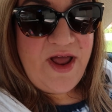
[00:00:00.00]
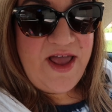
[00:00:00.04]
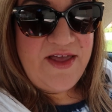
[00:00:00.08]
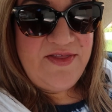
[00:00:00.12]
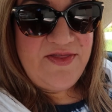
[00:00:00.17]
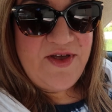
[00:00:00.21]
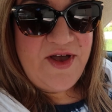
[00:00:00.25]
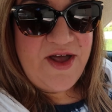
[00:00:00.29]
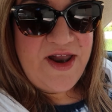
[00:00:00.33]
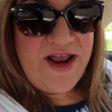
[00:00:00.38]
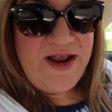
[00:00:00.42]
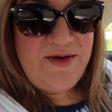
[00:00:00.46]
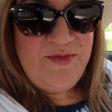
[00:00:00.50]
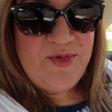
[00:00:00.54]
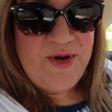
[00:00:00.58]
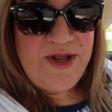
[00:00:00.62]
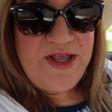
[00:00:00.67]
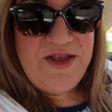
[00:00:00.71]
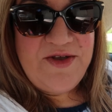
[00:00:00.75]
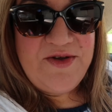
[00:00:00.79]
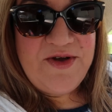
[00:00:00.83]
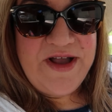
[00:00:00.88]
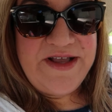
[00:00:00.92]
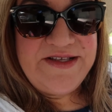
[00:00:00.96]
I thought I'd
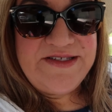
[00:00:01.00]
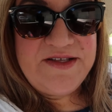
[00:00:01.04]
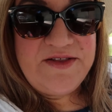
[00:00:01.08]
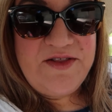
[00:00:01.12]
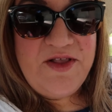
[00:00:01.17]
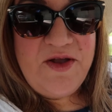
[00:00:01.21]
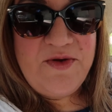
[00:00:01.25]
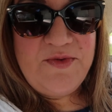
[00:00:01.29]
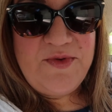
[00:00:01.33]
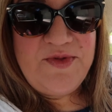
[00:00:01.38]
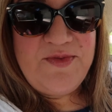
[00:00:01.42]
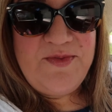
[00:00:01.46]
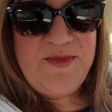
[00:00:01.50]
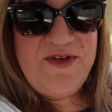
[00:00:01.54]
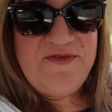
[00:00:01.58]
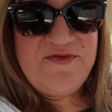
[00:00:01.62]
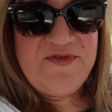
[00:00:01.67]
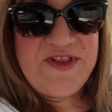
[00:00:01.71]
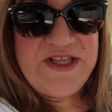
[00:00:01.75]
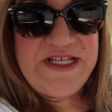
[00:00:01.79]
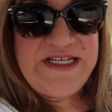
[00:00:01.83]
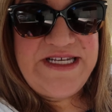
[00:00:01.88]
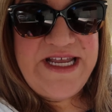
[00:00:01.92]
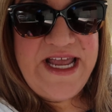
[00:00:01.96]
bring you guys along with me
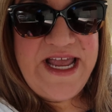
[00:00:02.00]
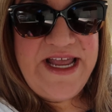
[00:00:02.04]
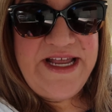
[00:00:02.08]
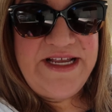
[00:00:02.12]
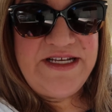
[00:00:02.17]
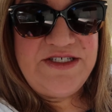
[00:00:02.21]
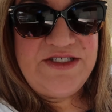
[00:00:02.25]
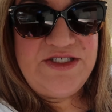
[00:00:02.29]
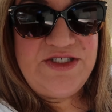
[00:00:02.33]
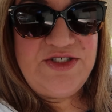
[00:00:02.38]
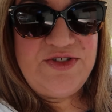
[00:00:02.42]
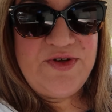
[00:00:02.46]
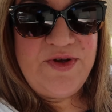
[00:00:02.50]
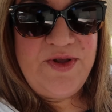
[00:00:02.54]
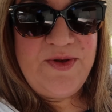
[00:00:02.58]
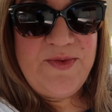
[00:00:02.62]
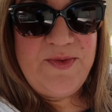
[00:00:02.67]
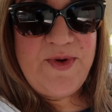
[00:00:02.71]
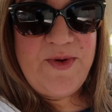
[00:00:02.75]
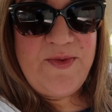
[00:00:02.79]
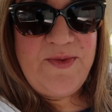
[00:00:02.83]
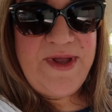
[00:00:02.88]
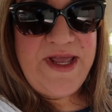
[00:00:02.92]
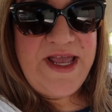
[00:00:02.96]
for the day and show you
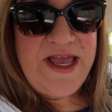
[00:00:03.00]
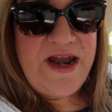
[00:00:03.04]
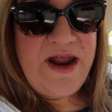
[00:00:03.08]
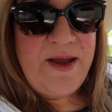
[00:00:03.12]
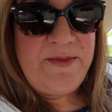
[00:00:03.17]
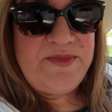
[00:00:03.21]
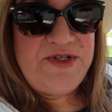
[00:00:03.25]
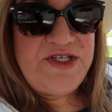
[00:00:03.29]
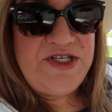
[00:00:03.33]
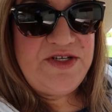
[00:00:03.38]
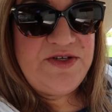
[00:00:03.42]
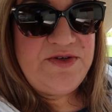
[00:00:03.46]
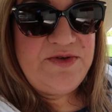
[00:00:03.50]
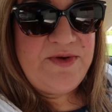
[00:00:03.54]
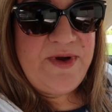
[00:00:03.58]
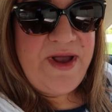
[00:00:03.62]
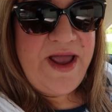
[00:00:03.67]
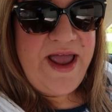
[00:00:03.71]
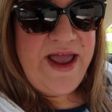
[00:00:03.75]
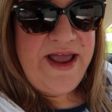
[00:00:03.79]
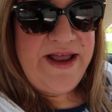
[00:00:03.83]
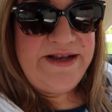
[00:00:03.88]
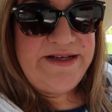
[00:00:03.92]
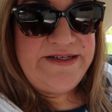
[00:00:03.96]
what we get up to,
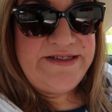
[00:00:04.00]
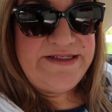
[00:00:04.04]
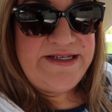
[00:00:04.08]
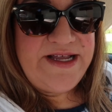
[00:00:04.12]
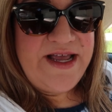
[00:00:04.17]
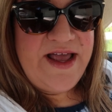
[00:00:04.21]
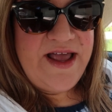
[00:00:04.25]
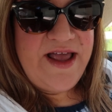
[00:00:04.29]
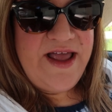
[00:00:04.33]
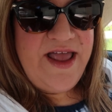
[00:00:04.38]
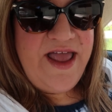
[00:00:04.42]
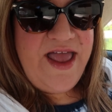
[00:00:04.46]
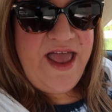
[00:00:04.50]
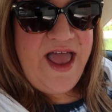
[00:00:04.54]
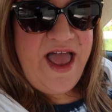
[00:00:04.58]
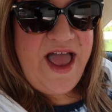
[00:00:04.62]
and uh,